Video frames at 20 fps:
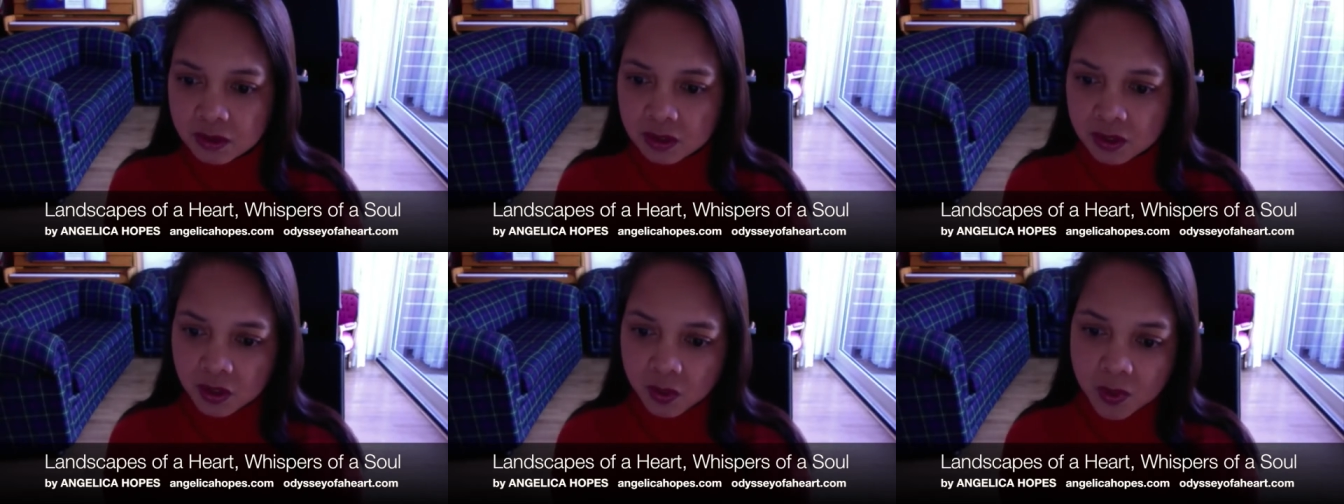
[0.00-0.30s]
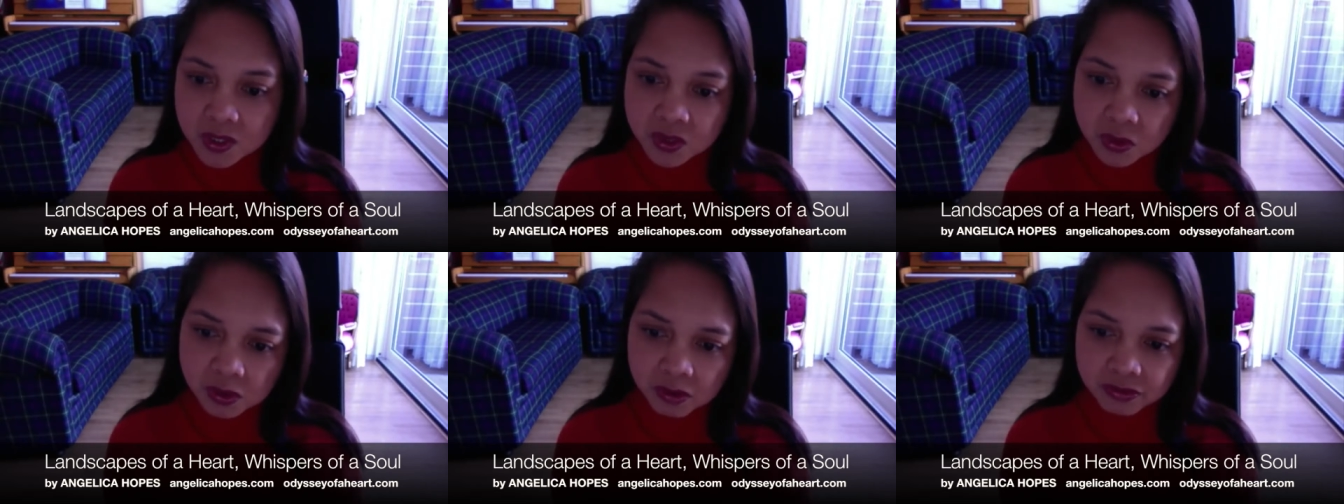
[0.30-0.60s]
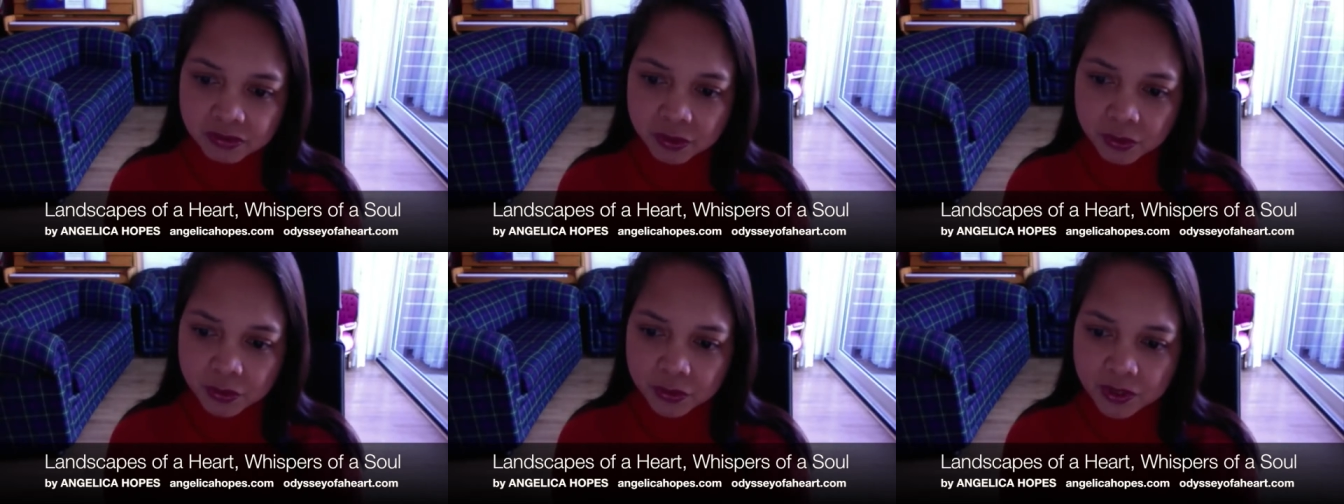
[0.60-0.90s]
Who was on the
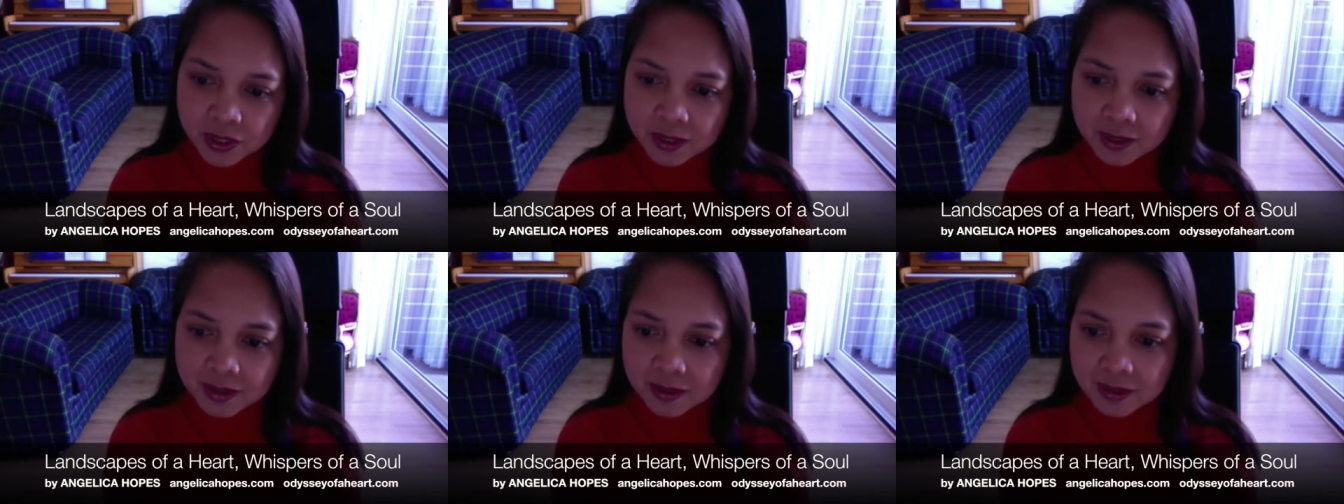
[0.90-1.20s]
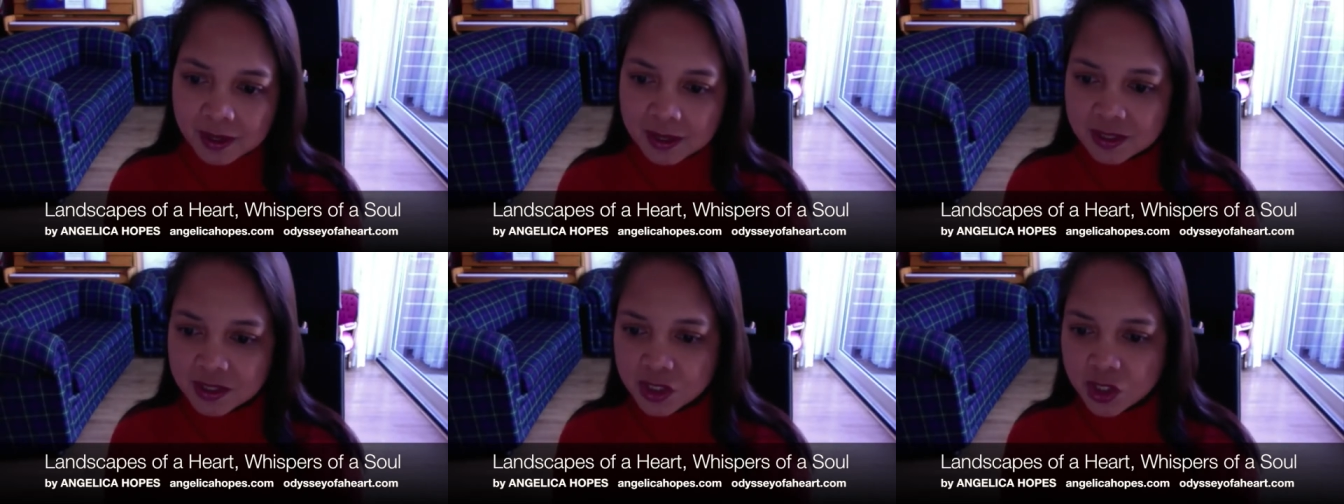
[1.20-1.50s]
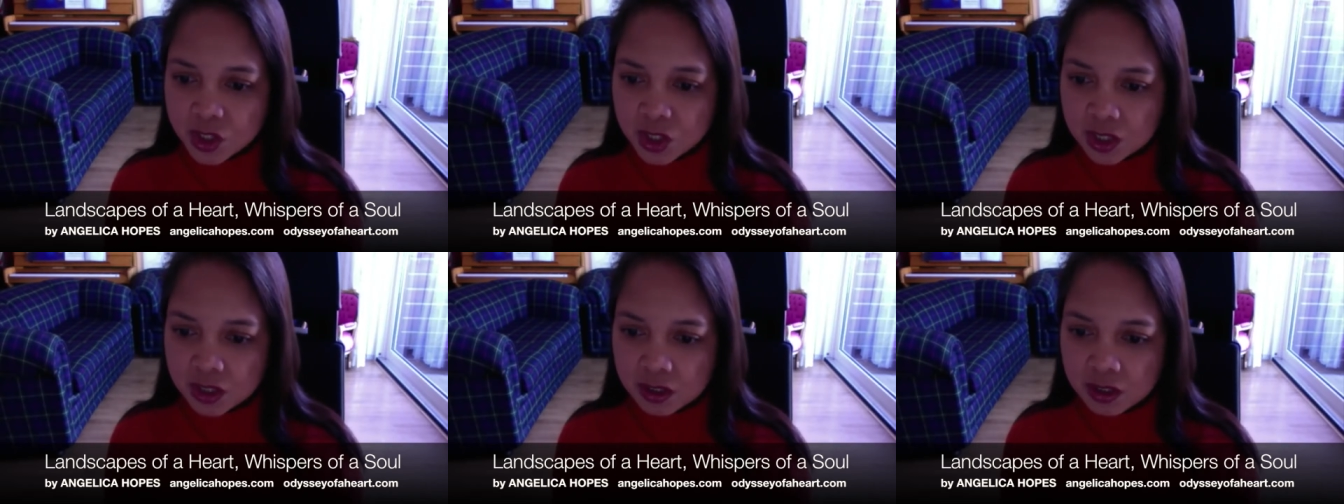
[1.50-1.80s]
phone? It's
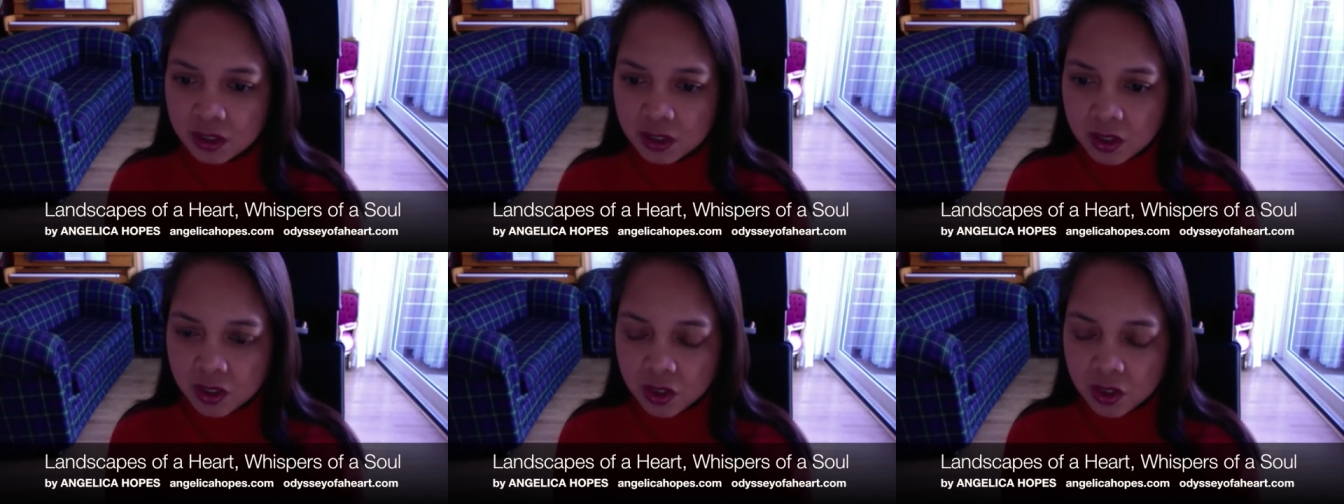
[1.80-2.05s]
Jean.